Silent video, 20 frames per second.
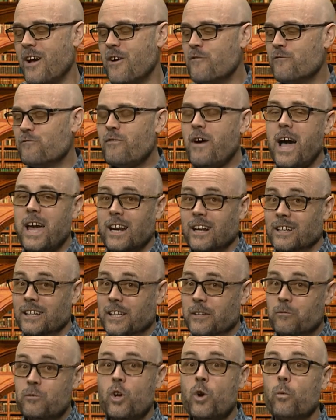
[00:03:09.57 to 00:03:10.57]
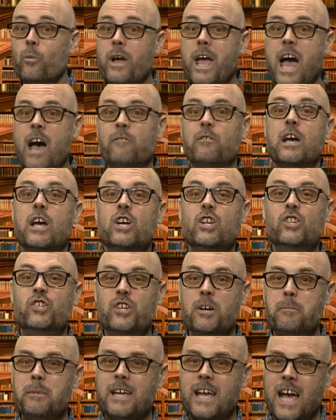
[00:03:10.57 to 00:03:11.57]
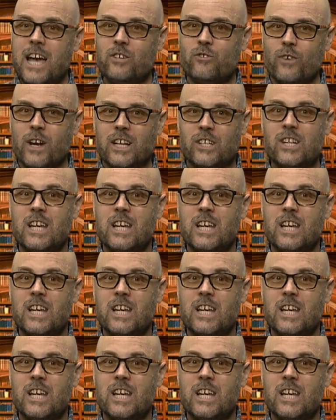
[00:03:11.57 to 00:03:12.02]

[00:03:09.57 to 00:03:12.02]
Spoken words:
Finally, we have Jimi Hendrix,